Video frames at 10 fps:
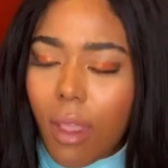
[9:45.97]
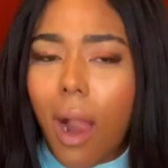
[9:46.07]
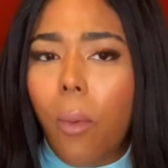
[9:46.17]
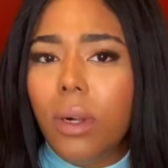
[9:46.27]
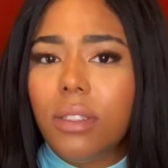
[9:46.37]

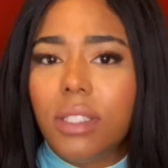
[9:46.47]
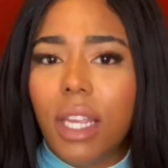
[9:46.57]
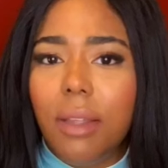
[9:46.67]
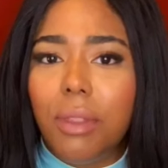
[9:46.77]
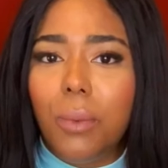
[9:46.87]
I will
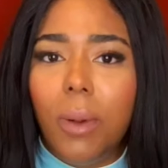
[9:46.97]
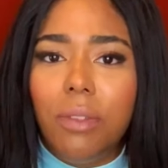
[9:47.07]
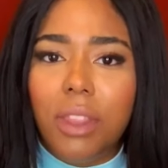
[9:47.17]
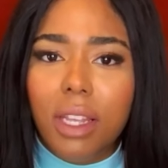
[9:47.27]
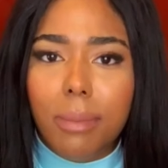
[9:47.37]
say the one
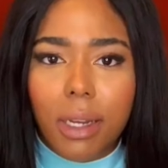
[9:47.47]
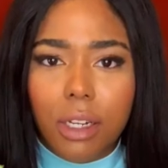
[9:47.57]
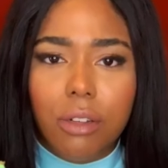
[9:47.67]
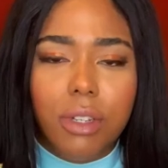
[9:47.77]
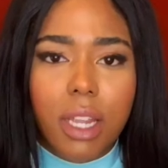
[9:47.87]
thing about a
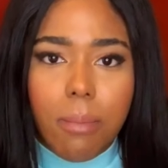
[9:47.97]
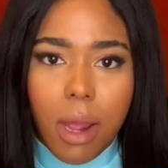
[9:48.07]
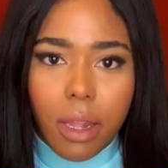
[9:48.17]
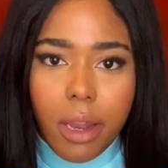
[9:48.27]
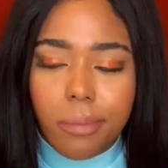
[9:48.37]
Korean
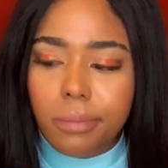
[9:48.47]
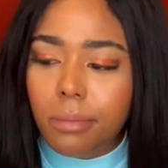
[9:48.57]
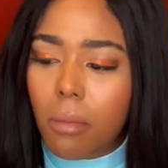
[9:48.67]
melon,